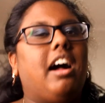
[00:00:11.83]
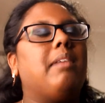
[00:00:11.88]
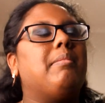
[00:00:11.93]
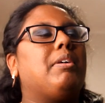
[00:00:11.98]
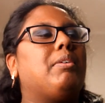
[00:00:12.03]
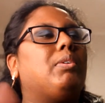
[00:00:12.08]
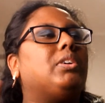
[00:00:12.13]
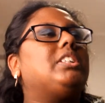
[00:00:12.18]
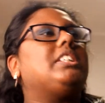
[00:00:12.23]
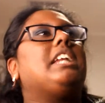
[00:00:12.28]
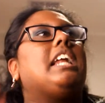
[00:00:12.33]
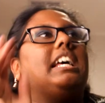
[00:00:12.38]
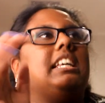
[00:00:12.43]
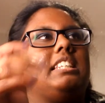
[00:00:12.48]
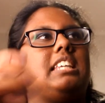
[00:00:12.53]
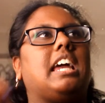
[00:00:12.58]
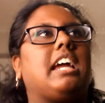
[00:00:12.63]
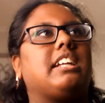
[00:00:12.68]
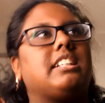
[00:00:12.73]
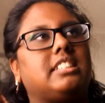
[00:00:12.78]
Um, it wasn't
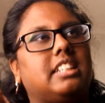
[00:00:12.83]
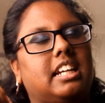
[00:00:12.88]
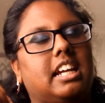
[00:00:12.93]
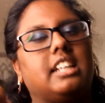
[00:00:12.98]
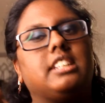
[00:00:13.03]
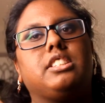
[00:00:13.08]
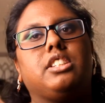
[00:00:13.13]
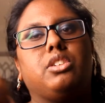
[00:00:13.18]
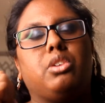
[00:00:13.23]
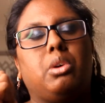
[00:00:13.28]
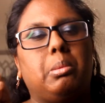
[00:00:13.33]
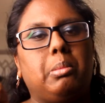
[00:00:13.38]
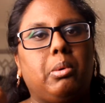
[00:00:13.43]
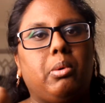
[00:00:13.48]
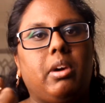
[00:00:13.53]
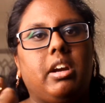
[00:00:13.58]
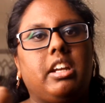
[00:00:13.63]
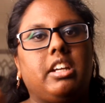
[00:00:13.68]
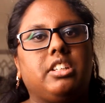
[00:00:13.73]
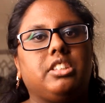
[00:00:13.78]
as hectic as a normal
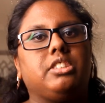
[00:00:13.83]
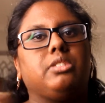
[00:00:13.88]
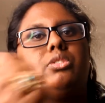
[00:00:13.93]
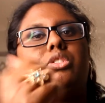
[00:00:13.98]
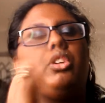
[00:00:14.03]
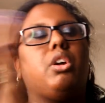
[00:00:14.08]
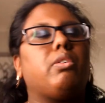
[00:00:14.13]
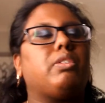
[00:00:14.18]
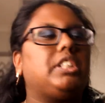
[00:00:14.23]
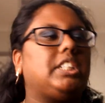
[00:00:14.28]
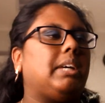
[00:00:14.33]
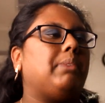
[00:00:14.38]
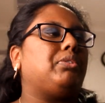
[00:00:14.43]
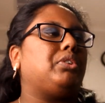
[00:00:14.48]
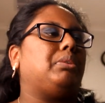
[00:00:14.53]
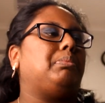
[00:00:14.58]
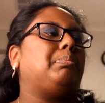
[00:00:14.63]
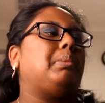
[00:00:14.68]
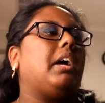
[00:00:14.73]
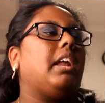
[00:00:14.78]
wedding because there was no
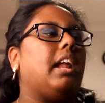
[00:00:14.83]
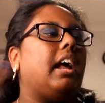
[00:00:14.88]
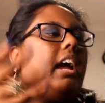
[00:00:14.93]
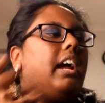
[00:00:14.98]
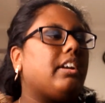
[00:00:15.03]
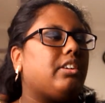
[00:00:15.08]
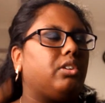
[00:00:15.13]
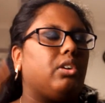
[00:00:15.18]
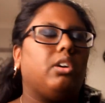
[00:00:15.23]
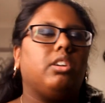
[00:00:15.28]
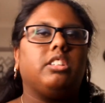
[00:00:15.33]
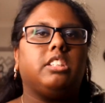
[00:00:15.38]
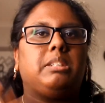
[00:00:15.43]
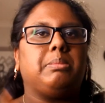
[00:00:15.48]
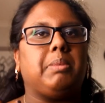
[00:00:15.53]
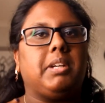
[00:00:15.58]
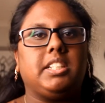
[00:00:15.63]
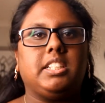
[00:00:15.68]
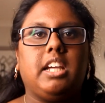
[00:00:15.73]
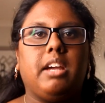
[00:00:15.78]
reception, but I had gone to
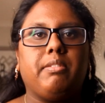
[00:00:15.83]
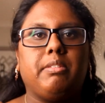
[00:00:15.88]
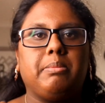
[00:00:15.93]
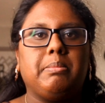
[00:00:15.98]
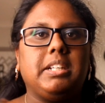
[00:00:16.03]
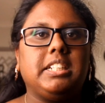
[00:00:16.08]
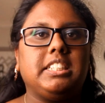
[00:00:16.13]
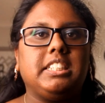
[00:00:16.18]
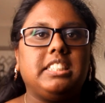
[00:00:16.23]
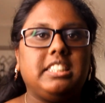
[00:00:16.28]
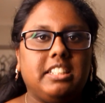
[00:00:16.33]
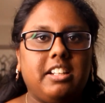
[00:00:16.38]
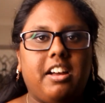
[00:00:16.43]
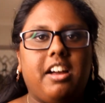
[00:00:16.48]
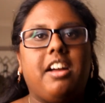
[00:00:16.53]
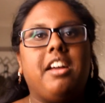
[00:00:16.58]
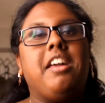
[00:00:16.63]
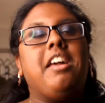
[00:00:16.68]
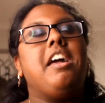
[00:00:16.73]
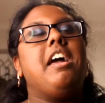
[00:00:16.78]
spend time with my
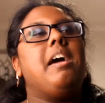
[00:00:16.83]
sister.